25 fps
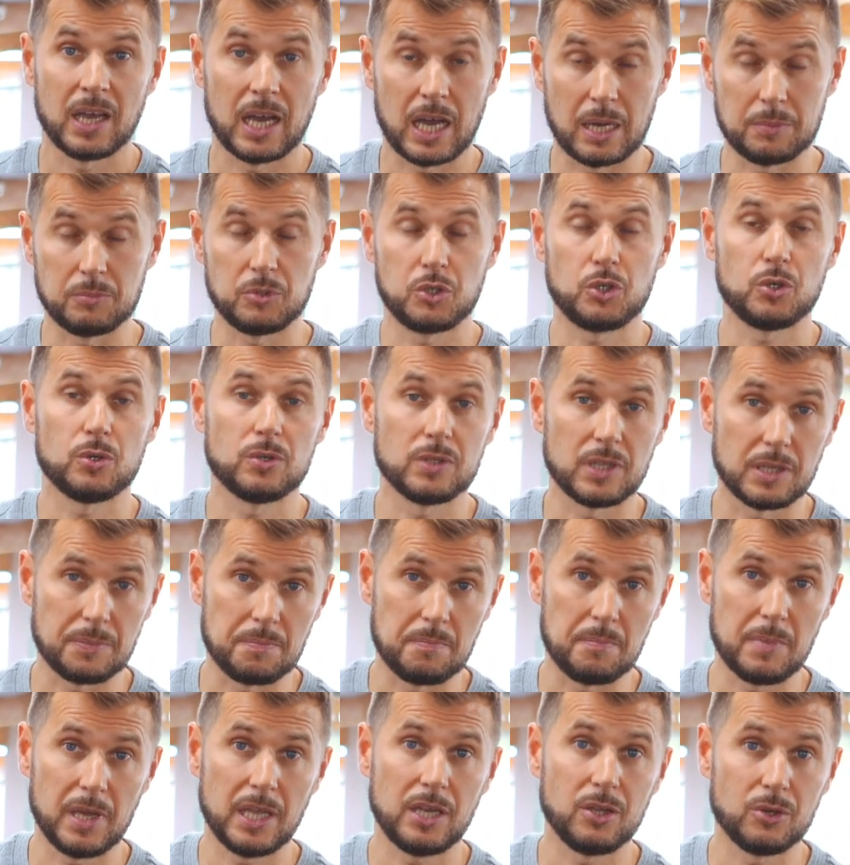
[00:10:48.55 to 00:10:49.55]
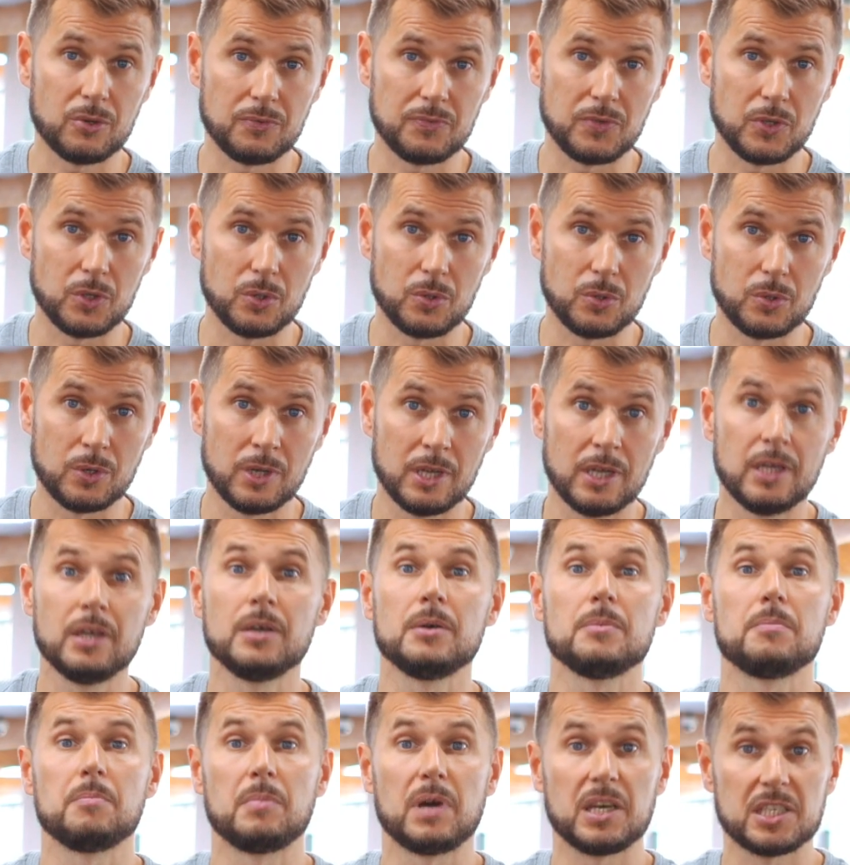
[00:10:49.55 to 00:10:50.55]
I'm sure that many of you,
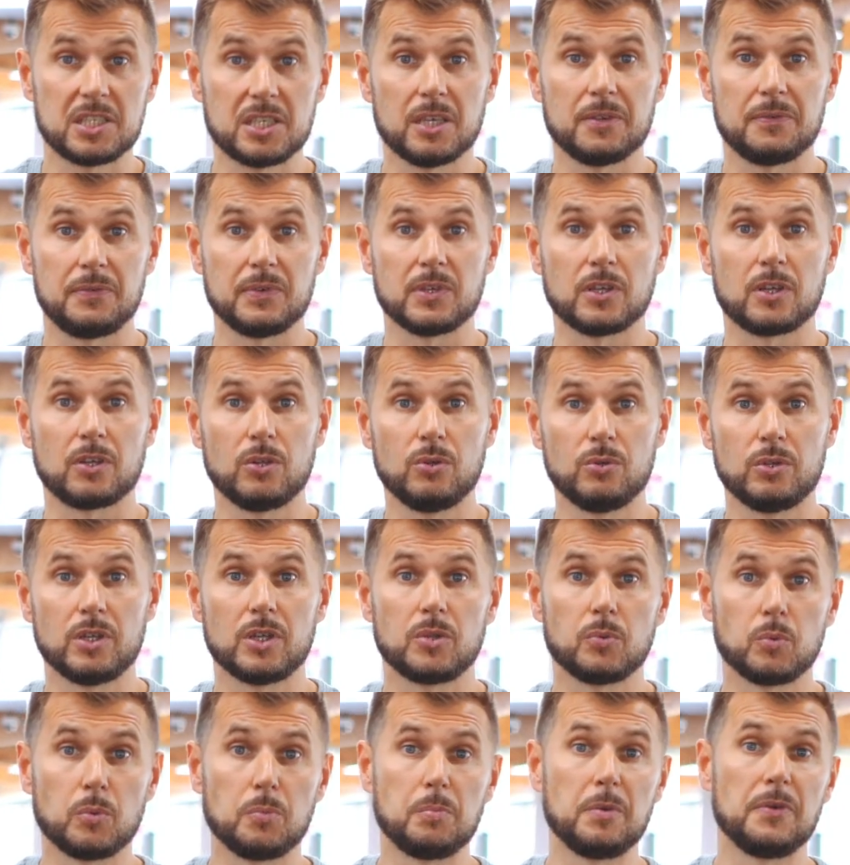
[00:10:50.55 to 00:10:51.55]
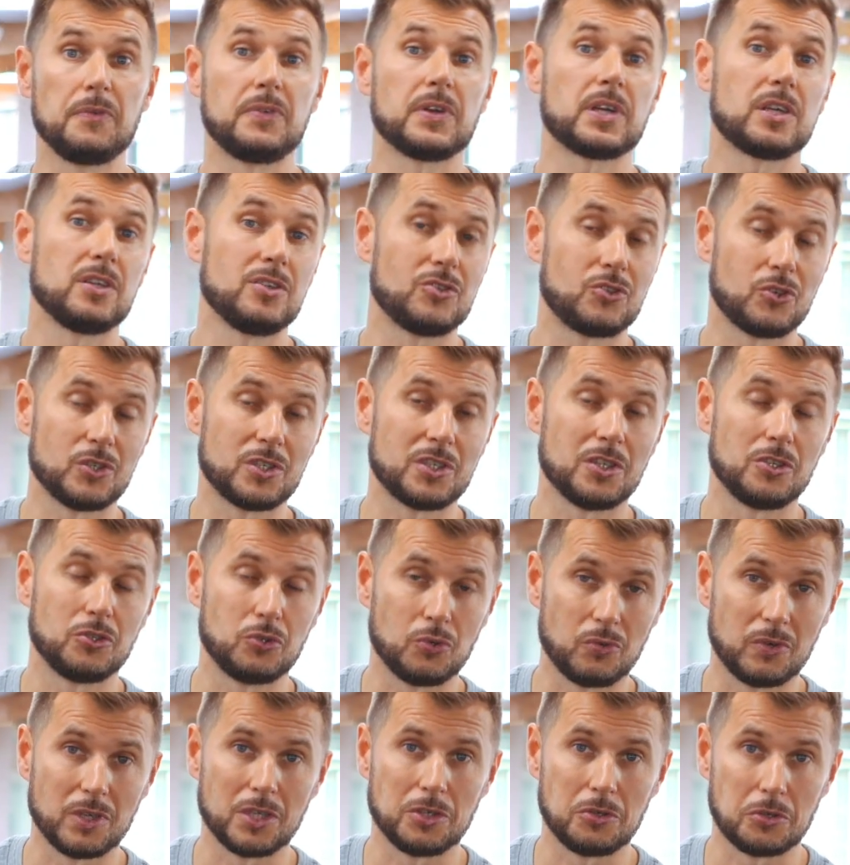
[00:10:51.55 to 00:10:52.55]
myself included, would be very interested
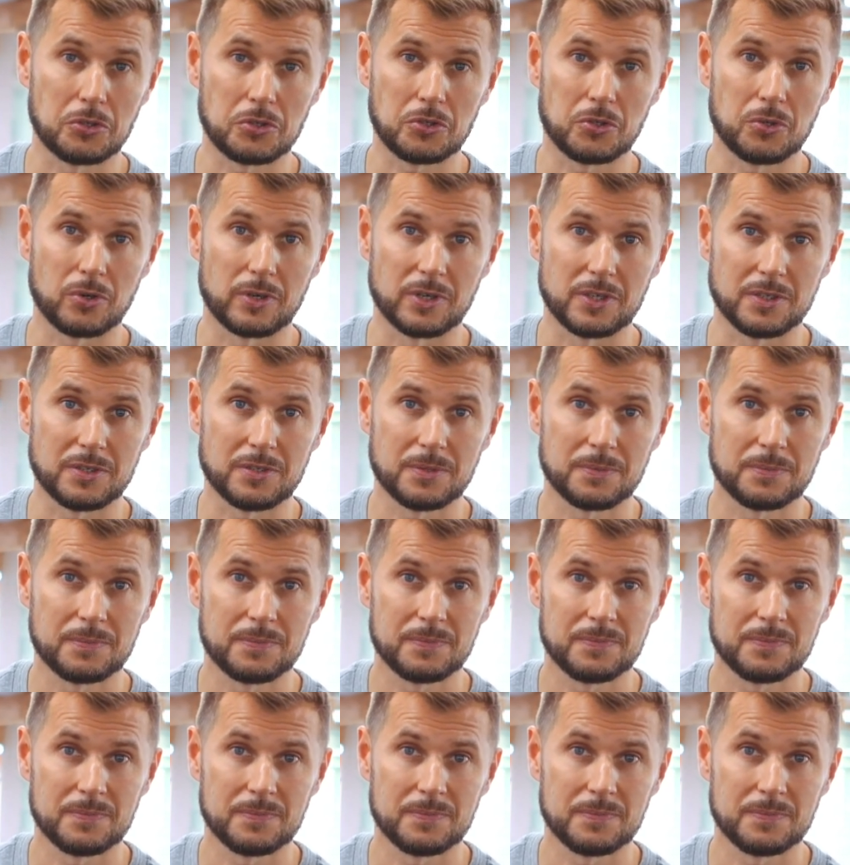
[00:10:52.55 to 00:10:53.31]
to read your stories.